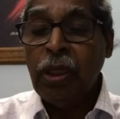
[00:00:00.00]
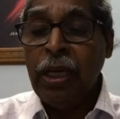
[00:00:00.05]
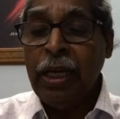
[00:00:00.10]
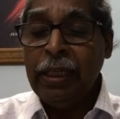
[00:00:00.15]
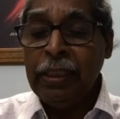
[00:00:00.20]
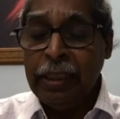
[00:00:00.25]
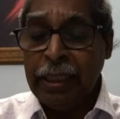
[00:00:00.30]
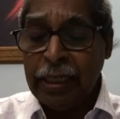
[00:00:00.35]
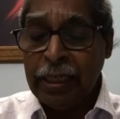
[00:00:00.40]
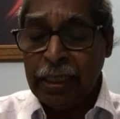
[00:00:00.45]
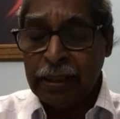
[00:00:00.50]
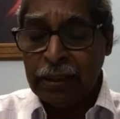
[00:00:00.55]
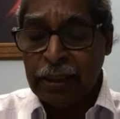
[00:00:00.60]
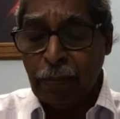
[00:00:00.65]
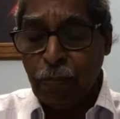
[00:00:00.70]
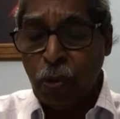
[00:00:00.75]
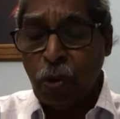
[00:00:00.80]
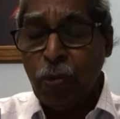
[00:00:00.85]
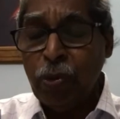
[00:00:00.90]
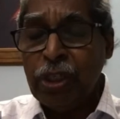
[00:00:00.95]
And there are
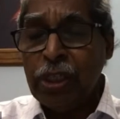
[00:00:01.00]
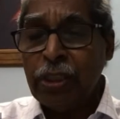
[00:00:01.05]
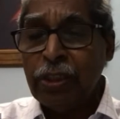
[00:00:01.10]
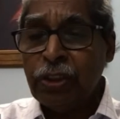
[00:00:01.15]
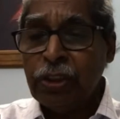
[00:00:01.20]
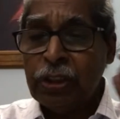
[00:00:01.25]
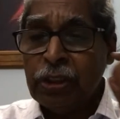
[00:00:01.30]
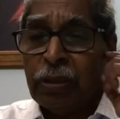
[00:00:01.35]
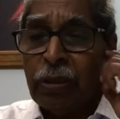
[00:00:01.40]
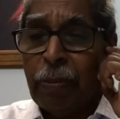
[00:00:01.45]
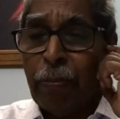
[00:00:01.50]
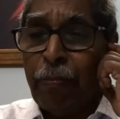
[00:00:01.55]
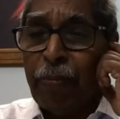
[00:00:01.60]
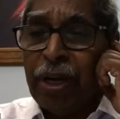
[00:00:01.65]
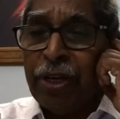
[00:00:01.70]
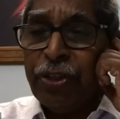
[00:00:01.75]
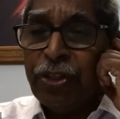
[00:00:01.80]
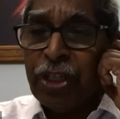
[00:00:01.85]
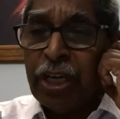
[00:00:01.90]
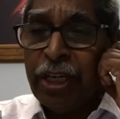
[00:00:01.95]
some provisions
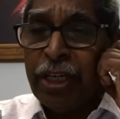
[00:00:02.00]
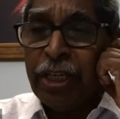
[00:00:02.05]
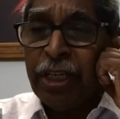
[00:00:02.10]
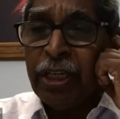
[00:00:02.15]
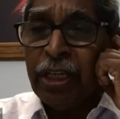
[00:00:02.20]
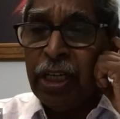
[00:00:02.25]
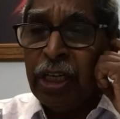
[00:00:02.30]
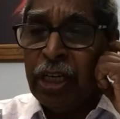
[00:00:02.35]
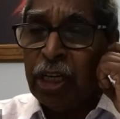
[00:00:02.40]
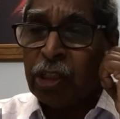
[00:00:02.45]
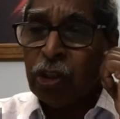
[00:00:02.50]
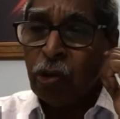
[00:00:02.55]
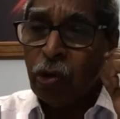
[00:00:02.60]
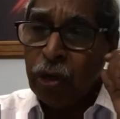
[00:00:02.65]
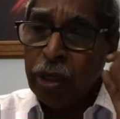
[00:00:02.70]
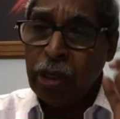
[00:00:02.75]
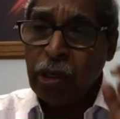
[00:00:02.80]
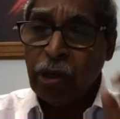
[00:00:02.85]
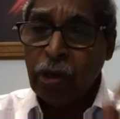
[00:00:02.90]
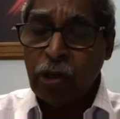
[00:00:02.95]
mentioning
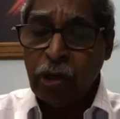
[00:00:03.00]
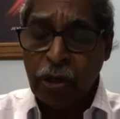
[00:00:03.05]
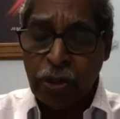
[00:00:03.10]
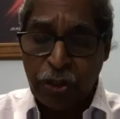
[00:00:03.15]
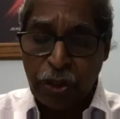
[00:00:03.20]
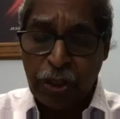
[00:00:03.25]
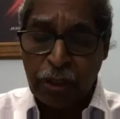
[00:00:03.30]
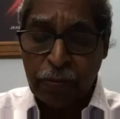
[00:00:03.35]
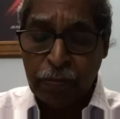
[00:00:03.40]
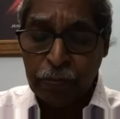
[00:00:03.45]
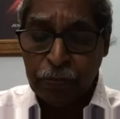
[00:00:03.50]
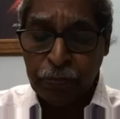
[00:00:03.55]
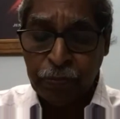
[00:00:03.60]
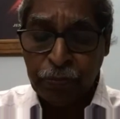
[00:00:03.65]
electronic records.